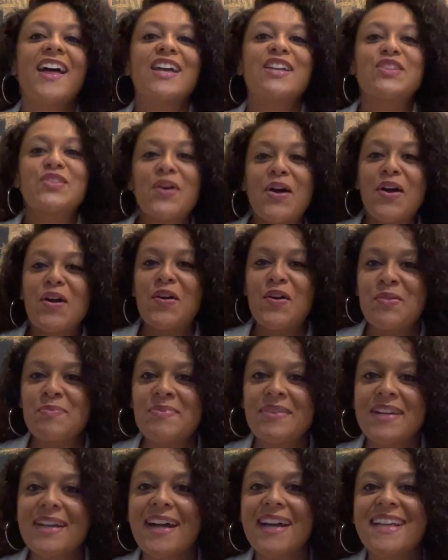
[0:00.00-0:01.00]
so I hope
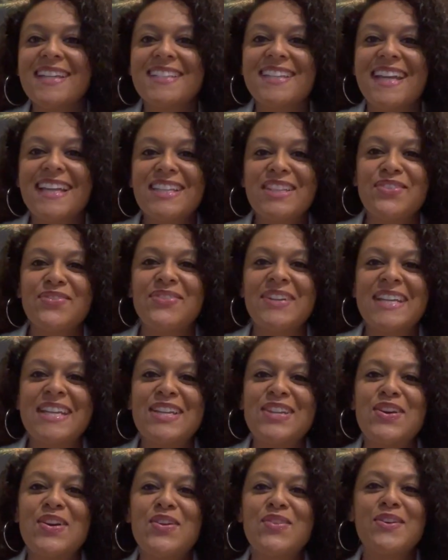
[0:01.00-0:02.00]
you guys liked the
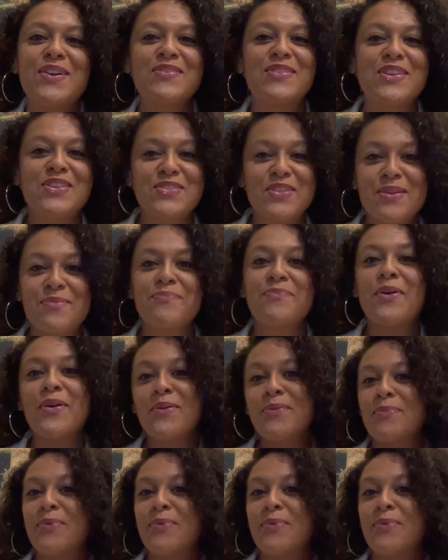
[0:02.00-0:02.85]
video of the Shrimp Po